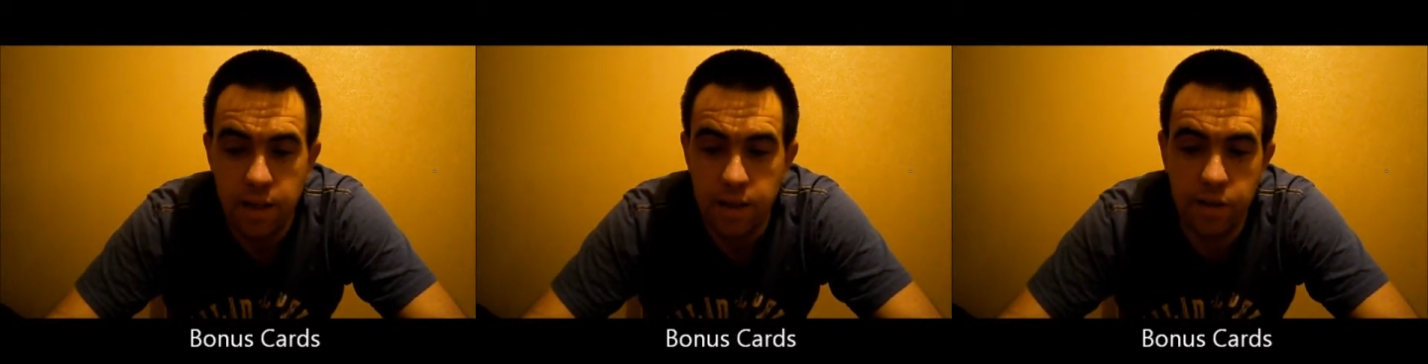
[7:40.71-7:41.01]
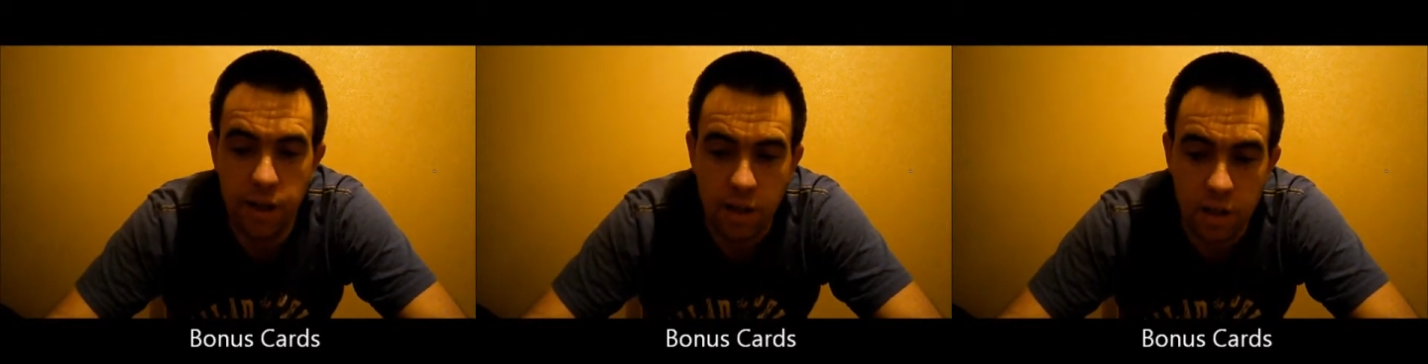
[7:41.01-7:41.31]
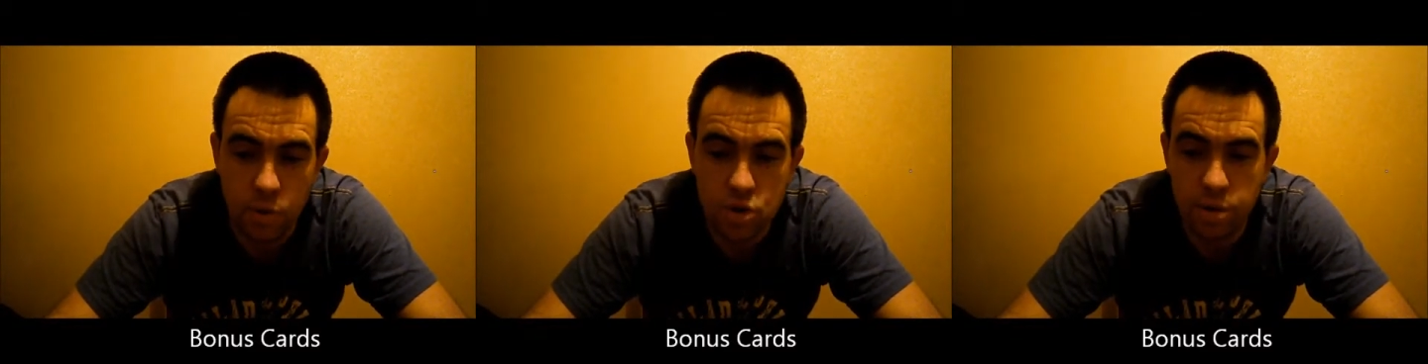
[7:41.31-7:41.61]
You can
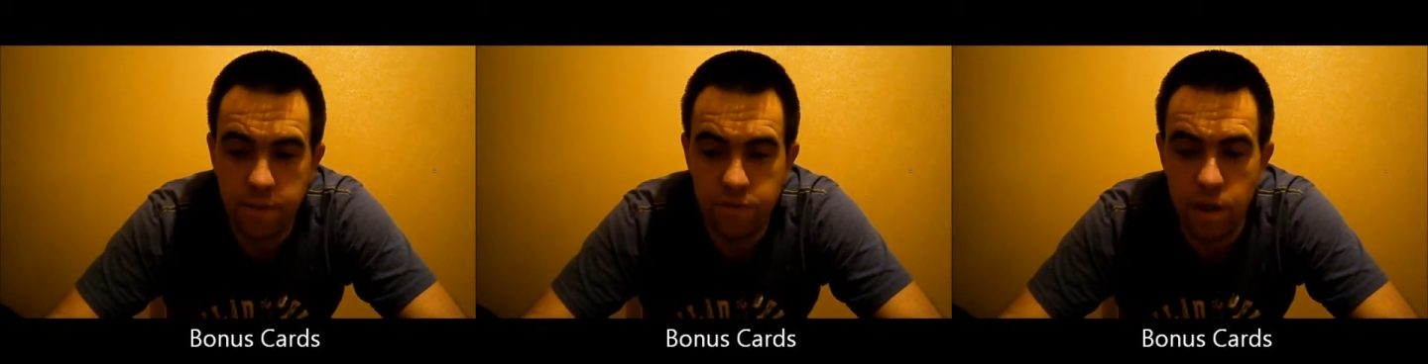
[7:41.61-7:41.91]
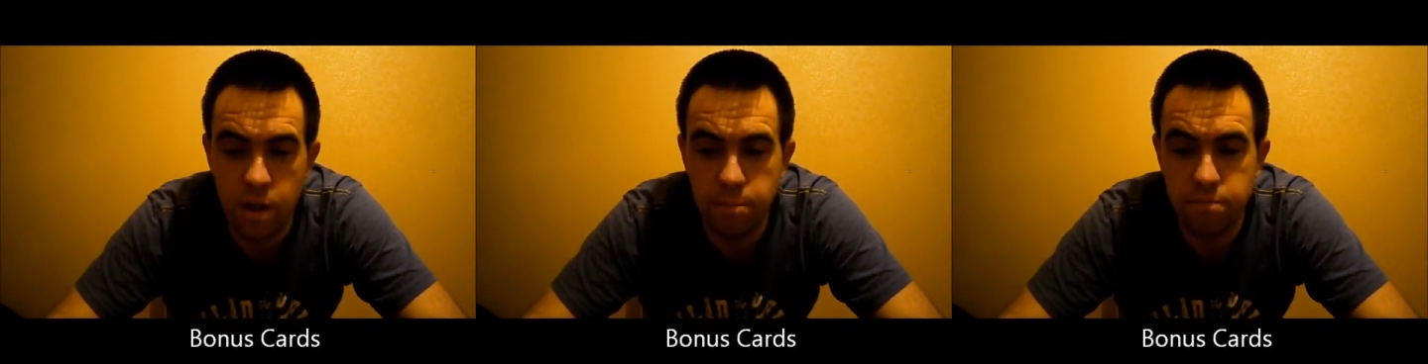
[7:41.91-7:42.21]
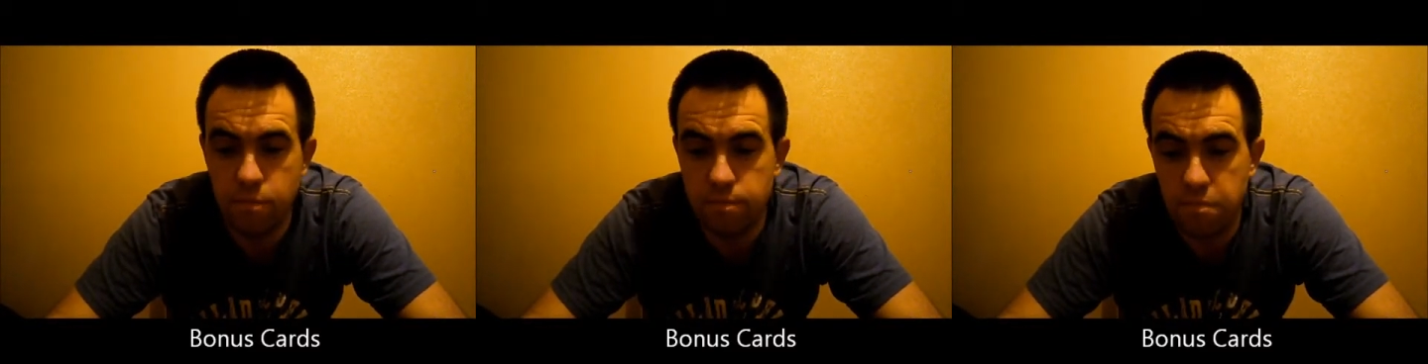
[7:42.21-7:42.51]
include some of
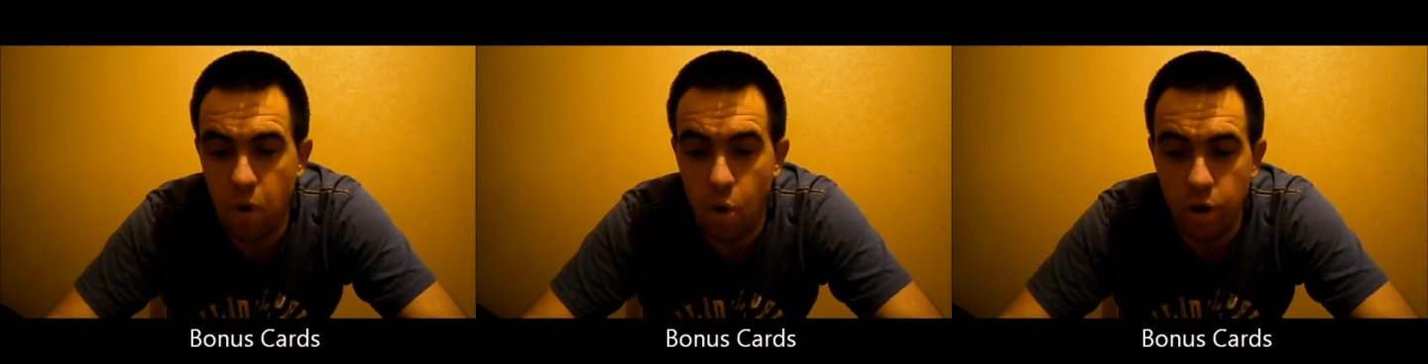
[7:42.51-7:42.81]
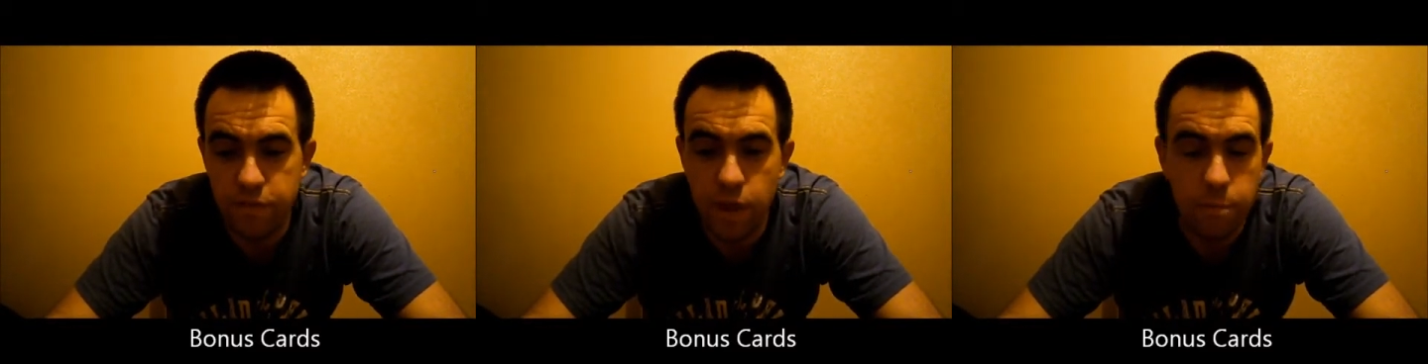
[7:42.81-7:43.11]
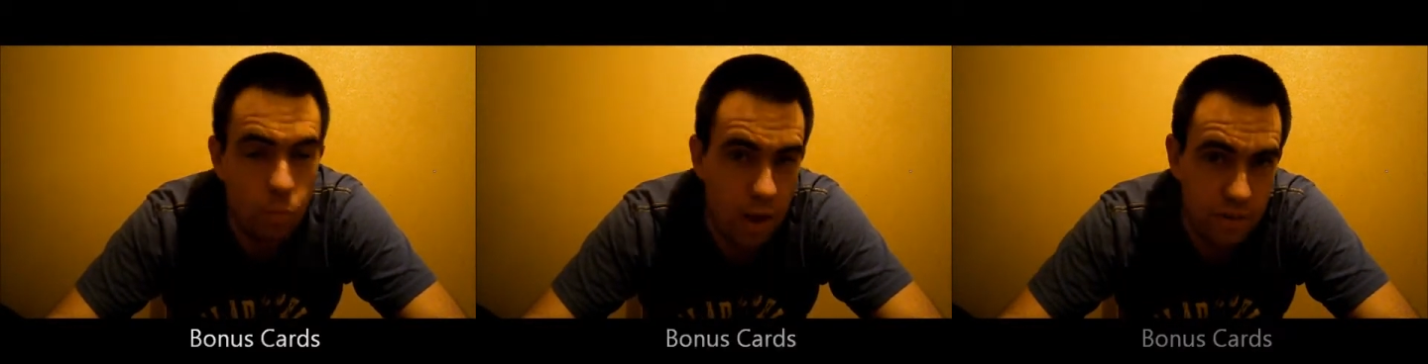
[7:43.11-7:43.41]
them, all of
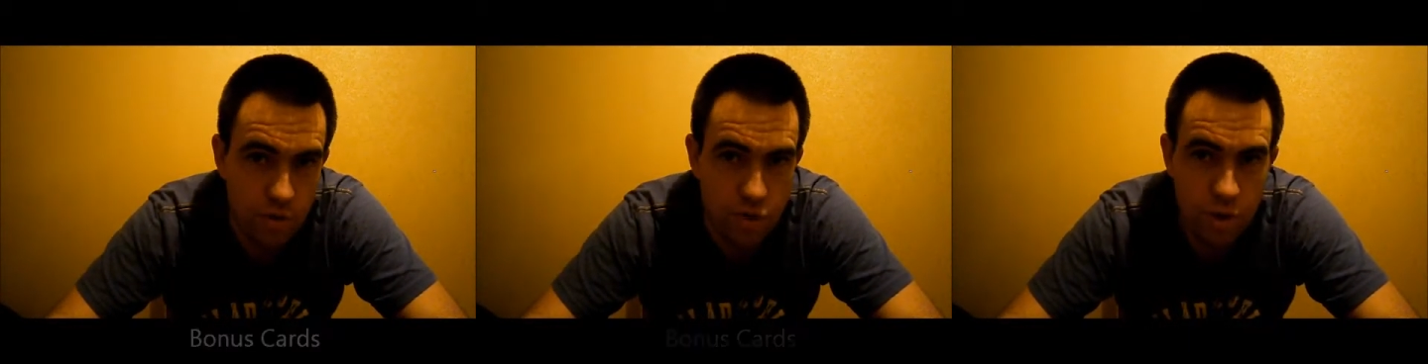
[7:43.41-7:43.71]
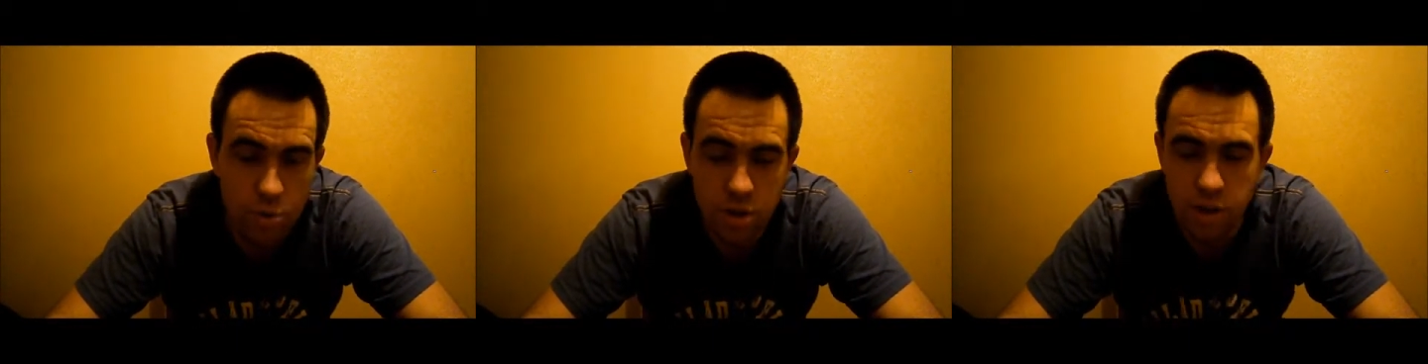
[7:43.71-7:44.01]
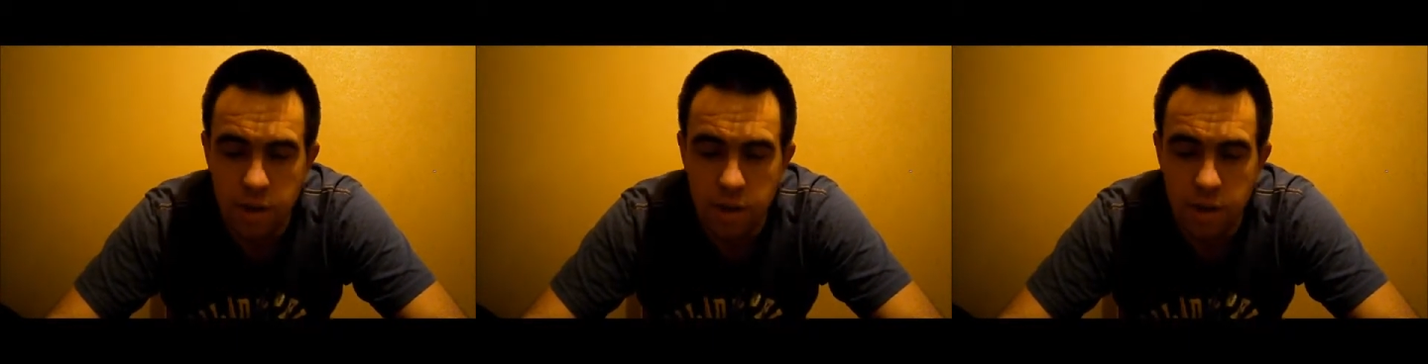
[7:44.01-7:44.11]
them, whatever you choose.